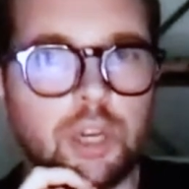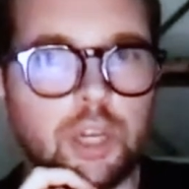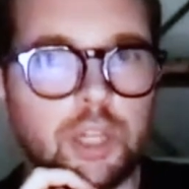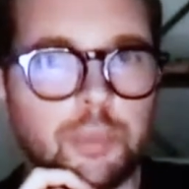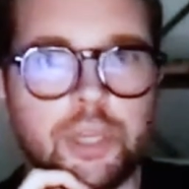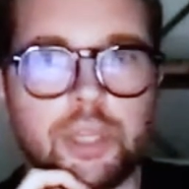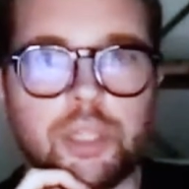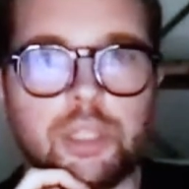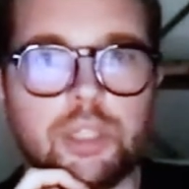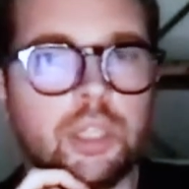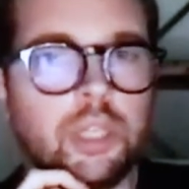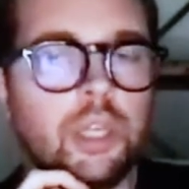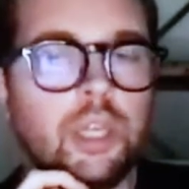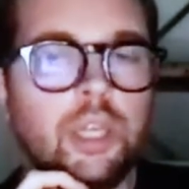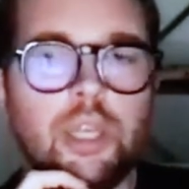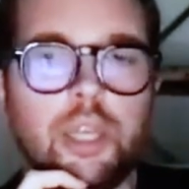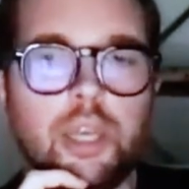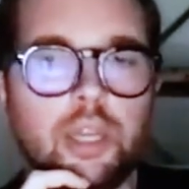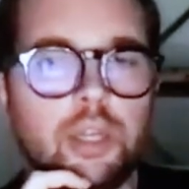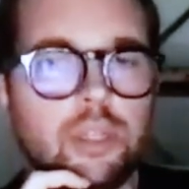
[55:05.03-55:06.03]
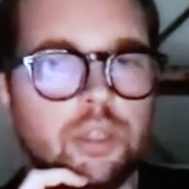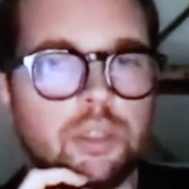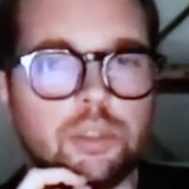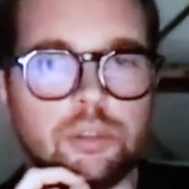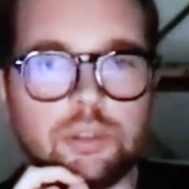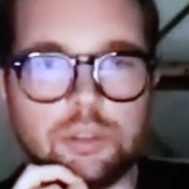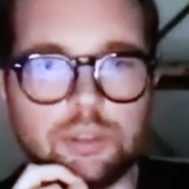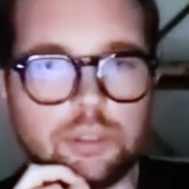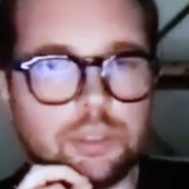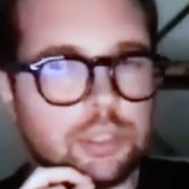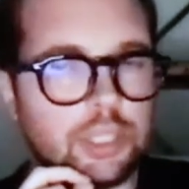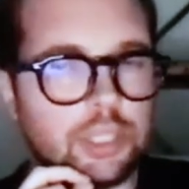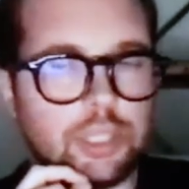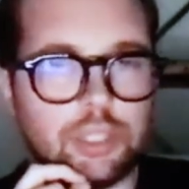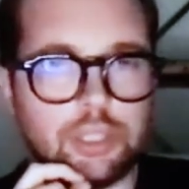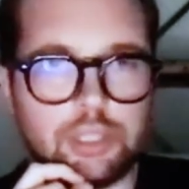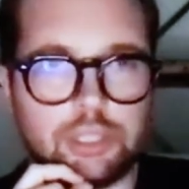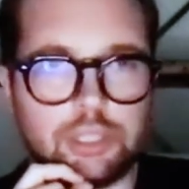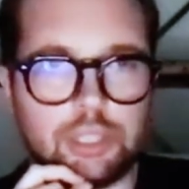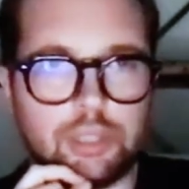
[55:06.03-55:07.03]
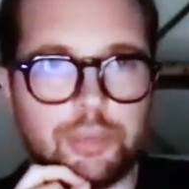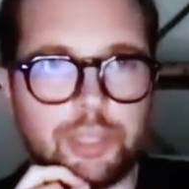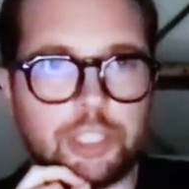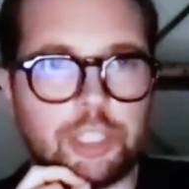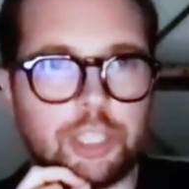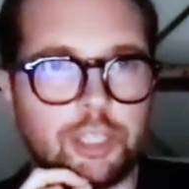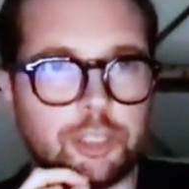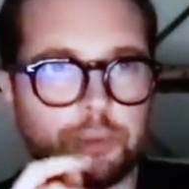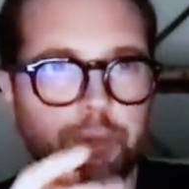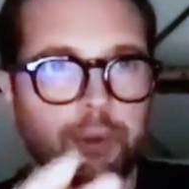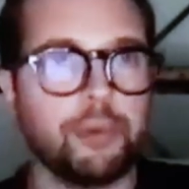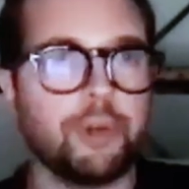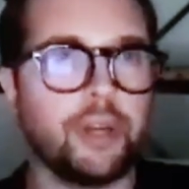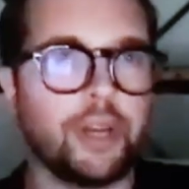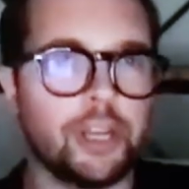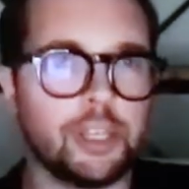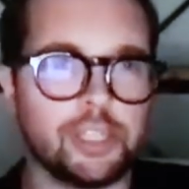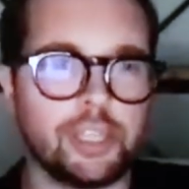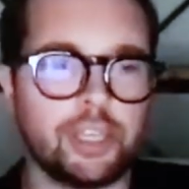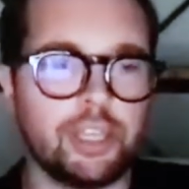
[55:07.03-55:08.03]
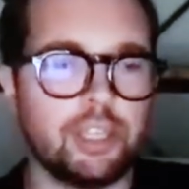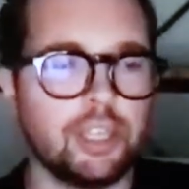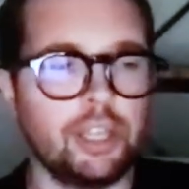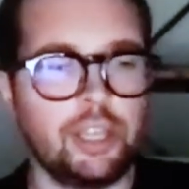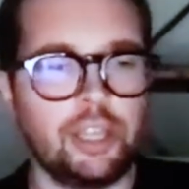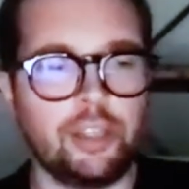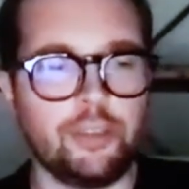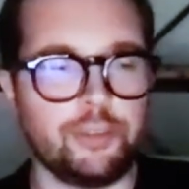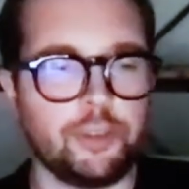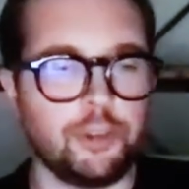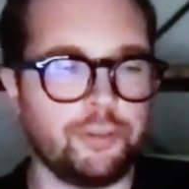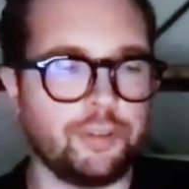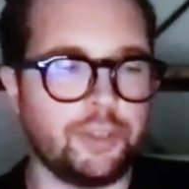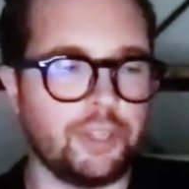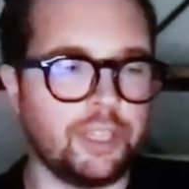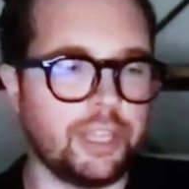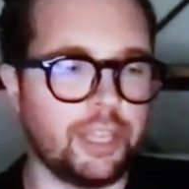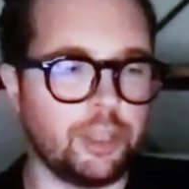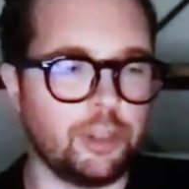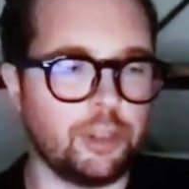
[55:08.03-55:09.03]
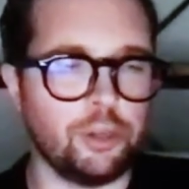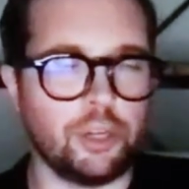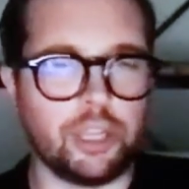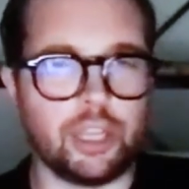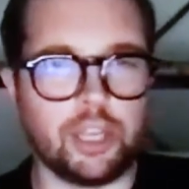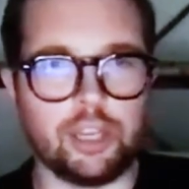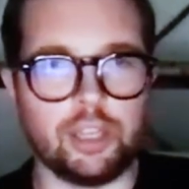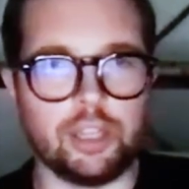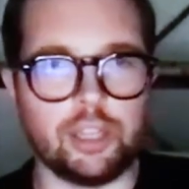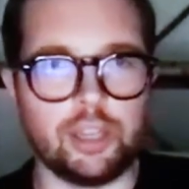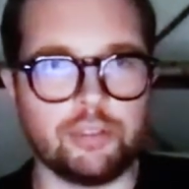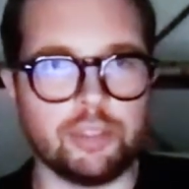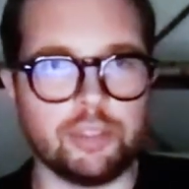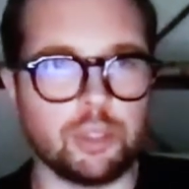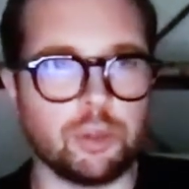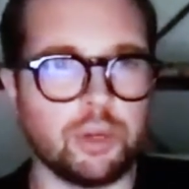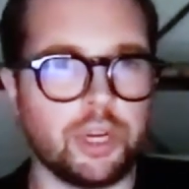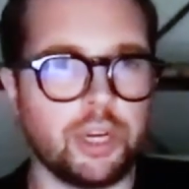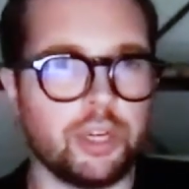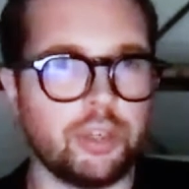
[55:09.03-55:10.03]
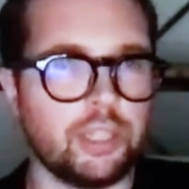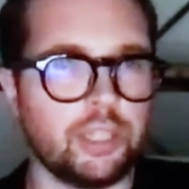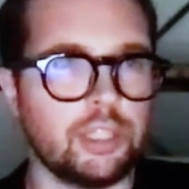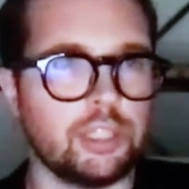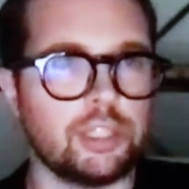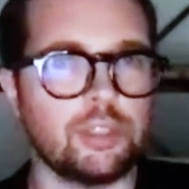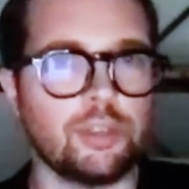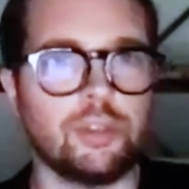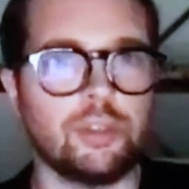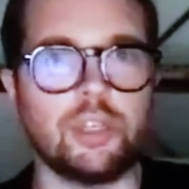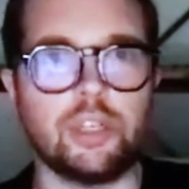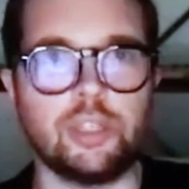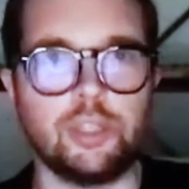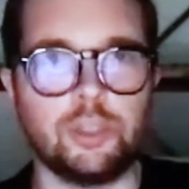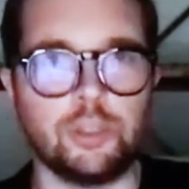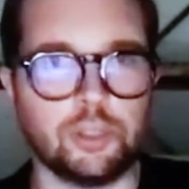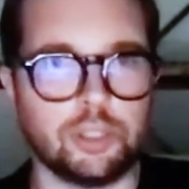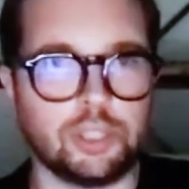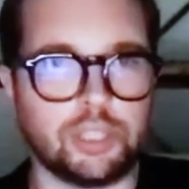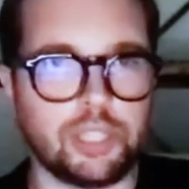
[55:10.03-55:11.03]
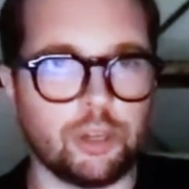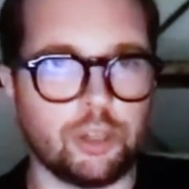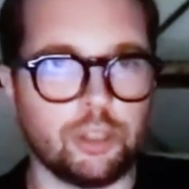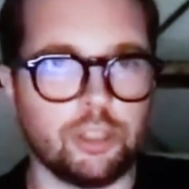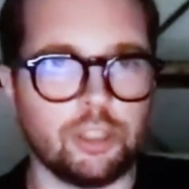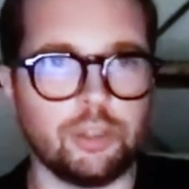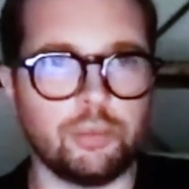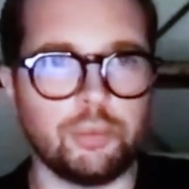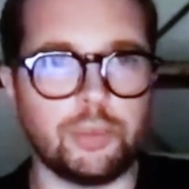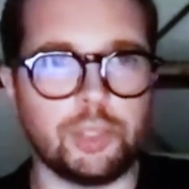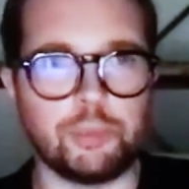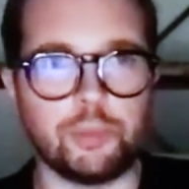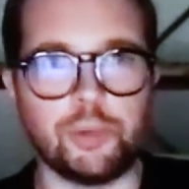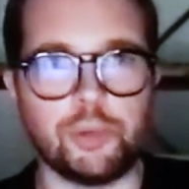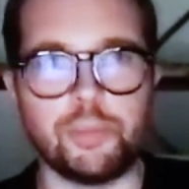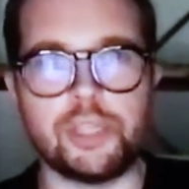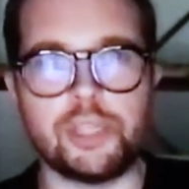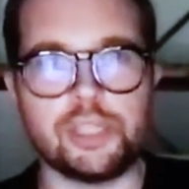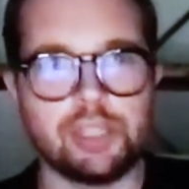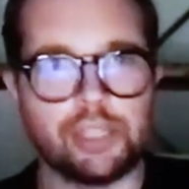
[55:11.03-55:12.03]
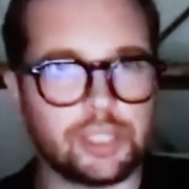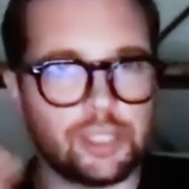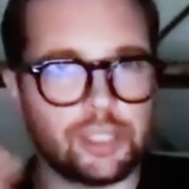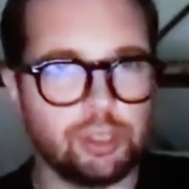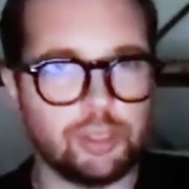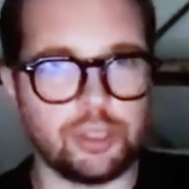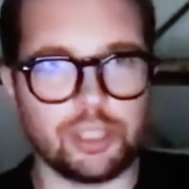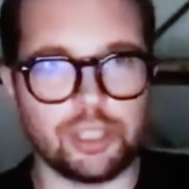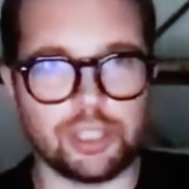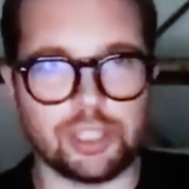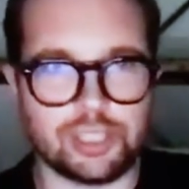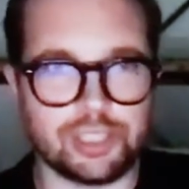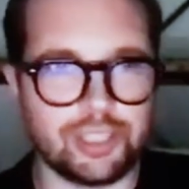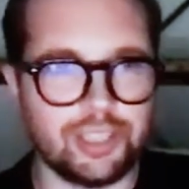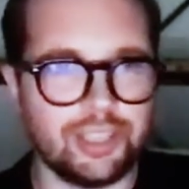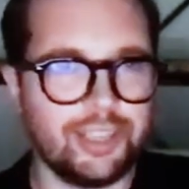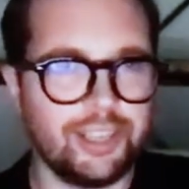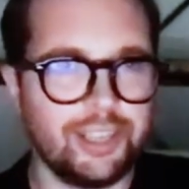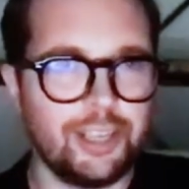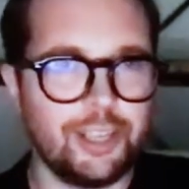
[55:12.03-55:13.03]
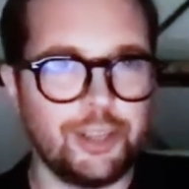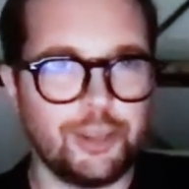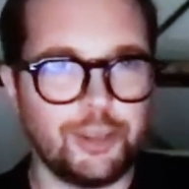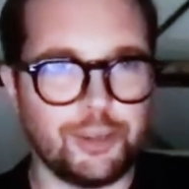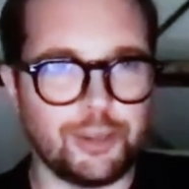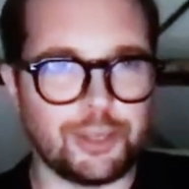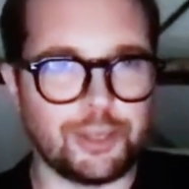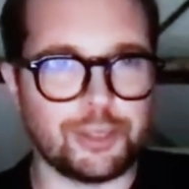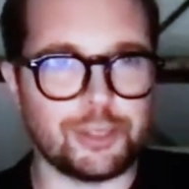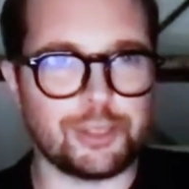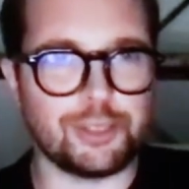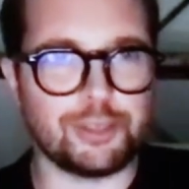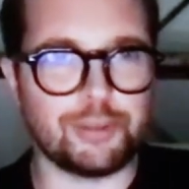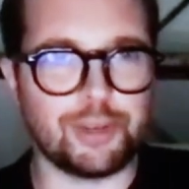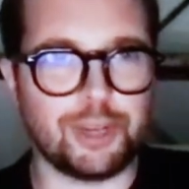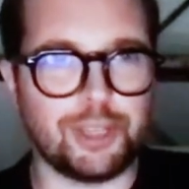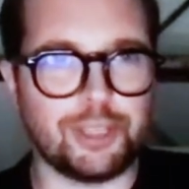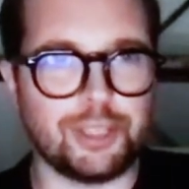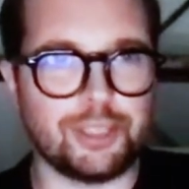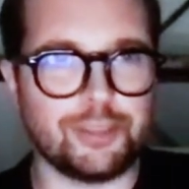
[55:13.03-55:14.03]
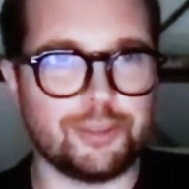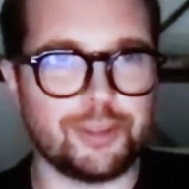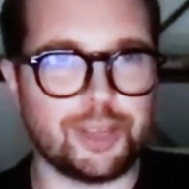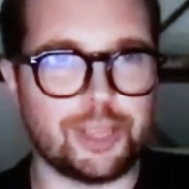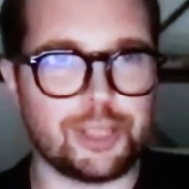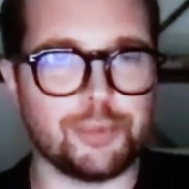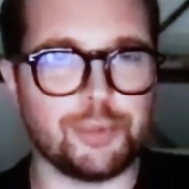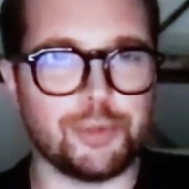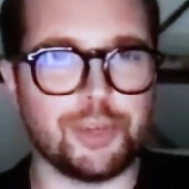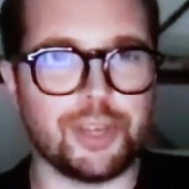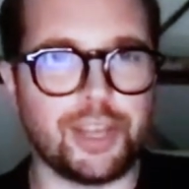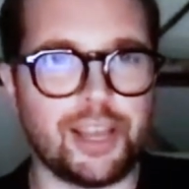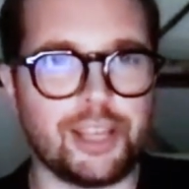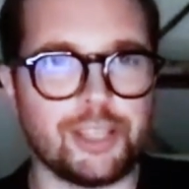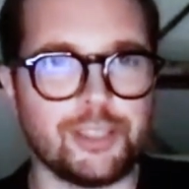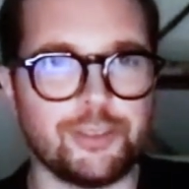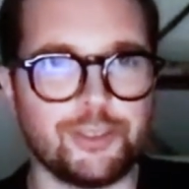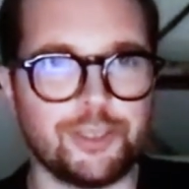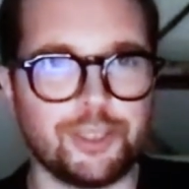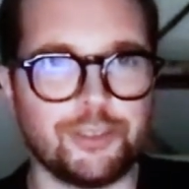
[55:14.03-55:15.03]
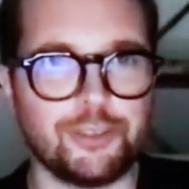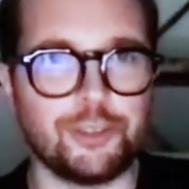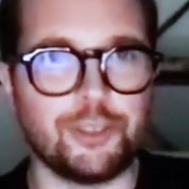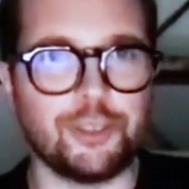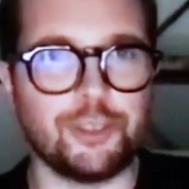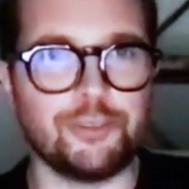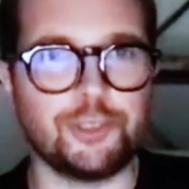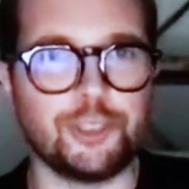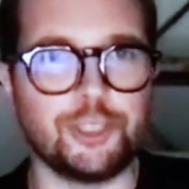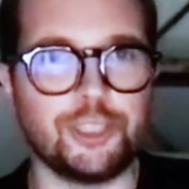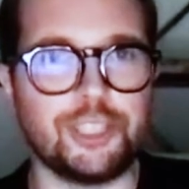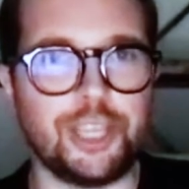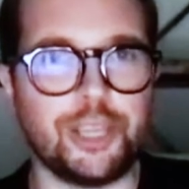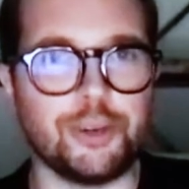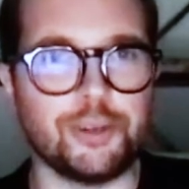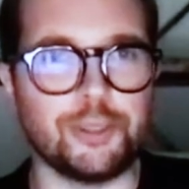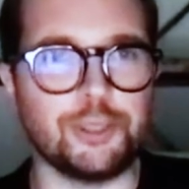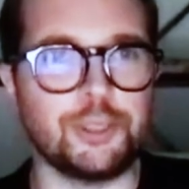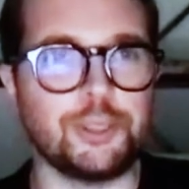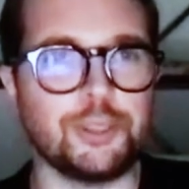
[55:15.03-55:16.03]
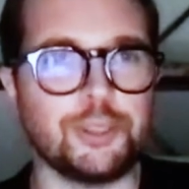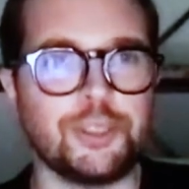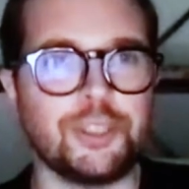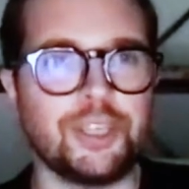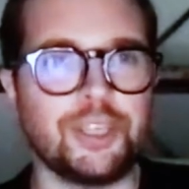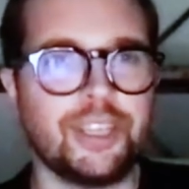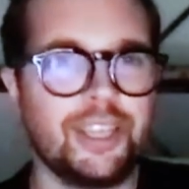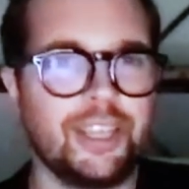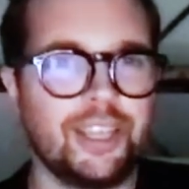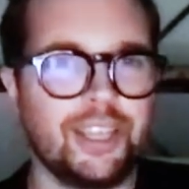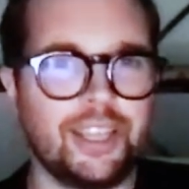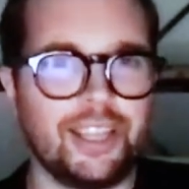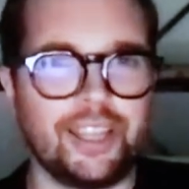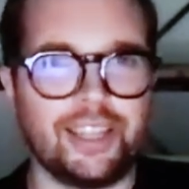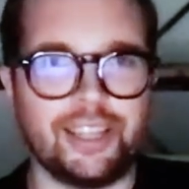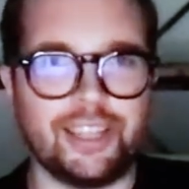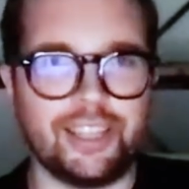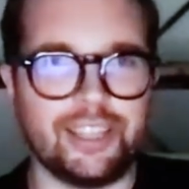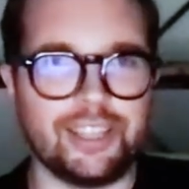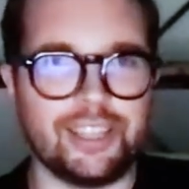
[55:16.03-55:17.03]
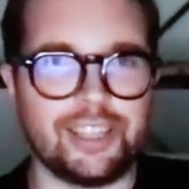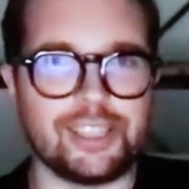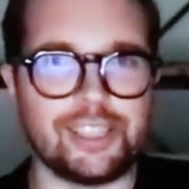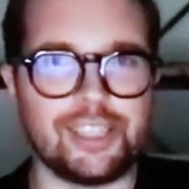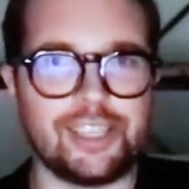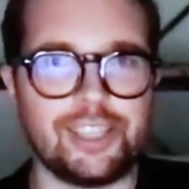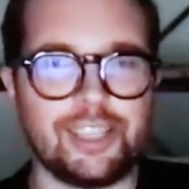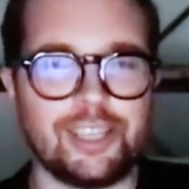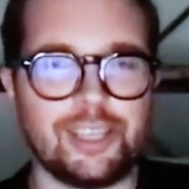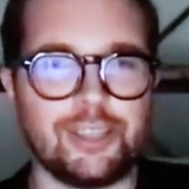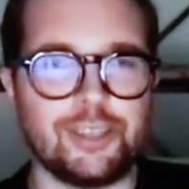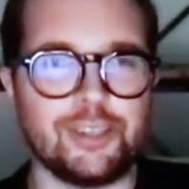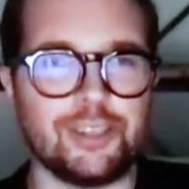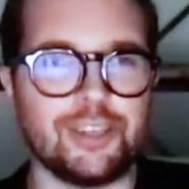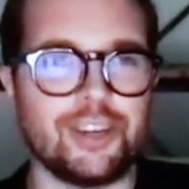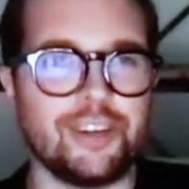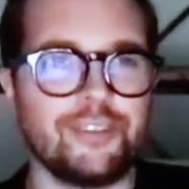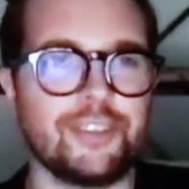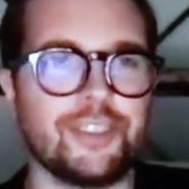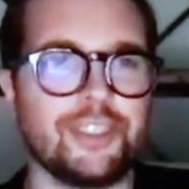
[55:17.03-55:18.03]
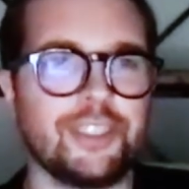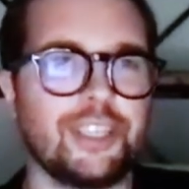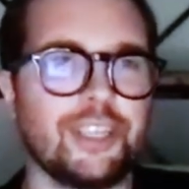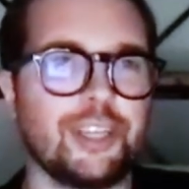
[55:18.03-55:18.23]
But yeah, no, still big challenge. Remember how I said, if you feel like you're not getting enough inquiries, or you could take on a little bit more business, you just run Facebook ads for a day or two, and then that's it. Like you cover it.